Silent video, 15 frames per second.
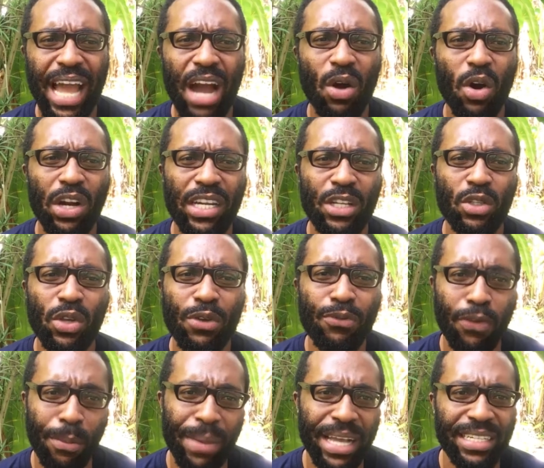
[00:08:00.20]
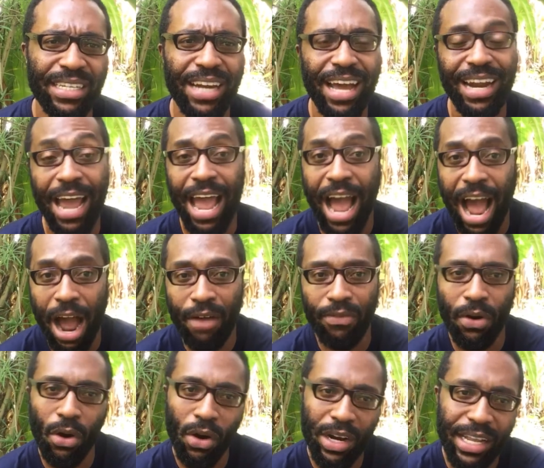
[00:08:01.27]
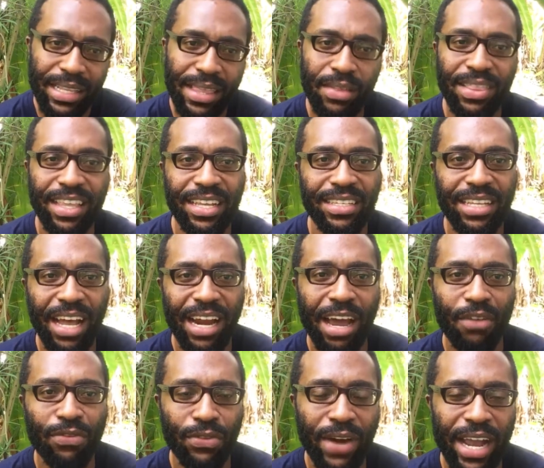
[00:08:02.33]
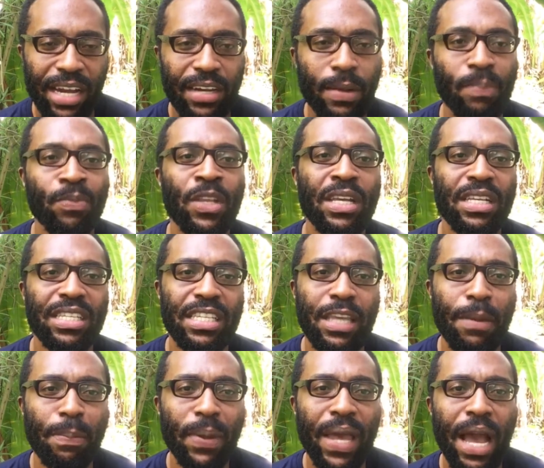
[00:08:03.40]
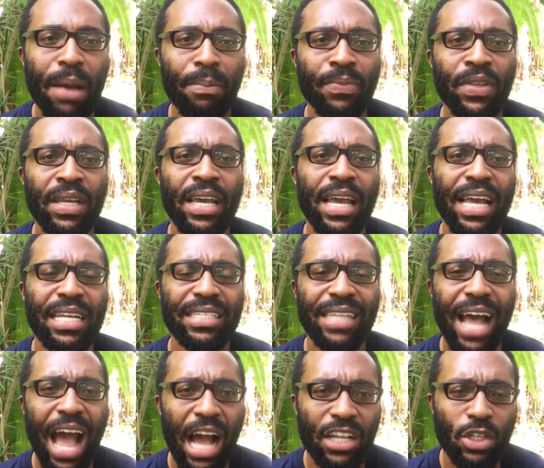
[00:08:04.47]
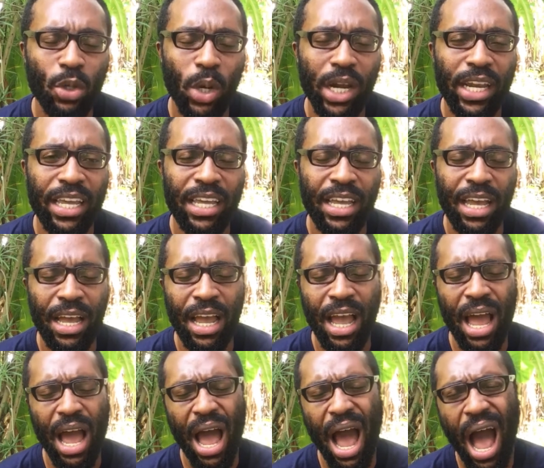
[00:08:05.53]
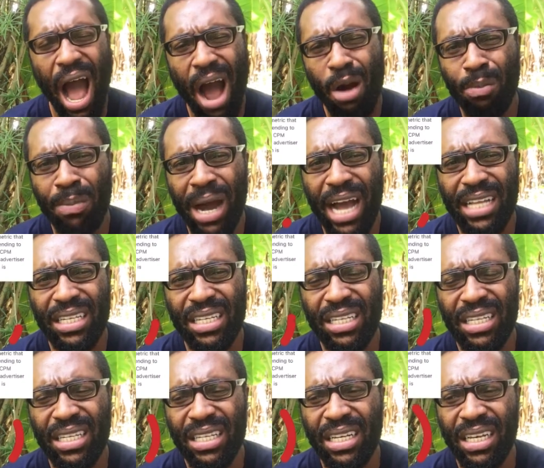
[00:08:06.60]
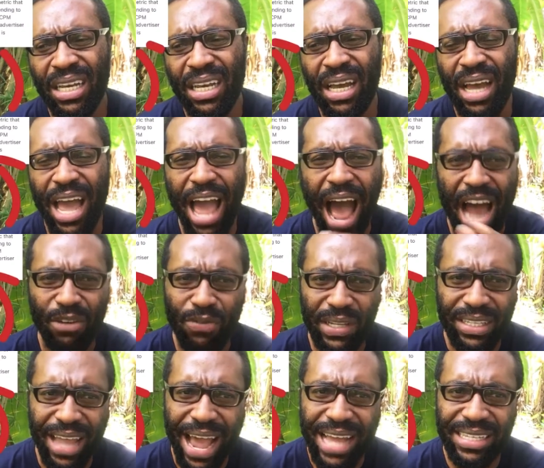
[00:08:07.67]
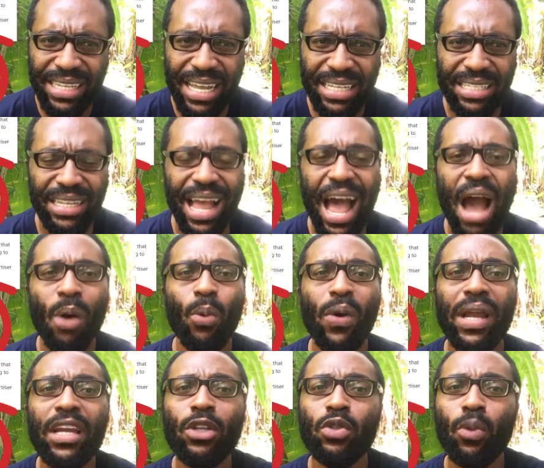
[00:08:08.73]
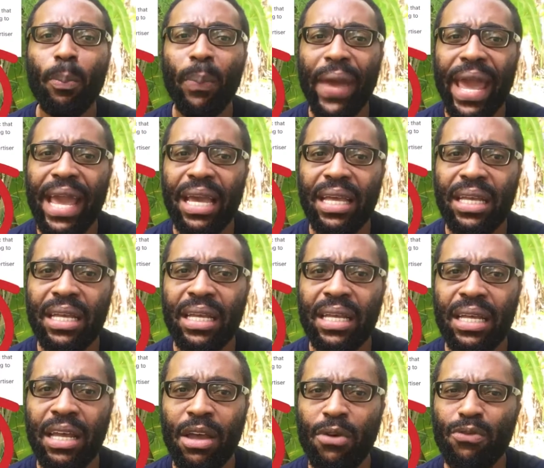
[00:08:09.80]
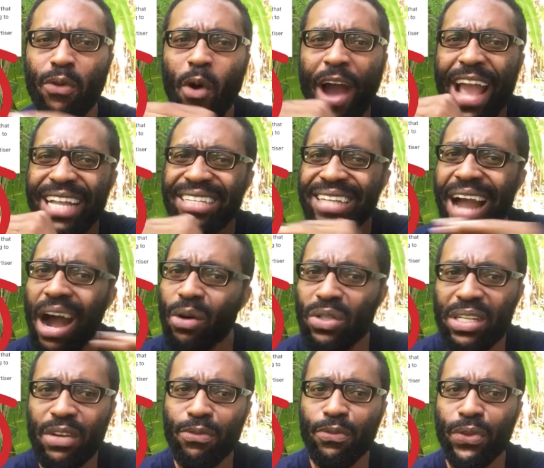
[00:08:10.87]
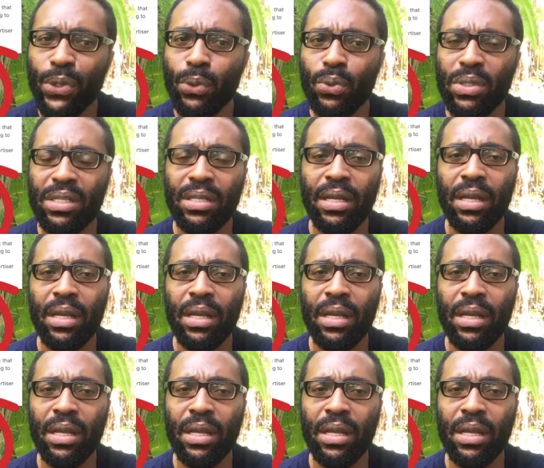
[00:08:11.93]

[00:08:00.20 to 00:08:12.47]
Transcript: according to information that I have or little things that I've read, CPM is actually how much advertisers are willing to pay for 1,000 views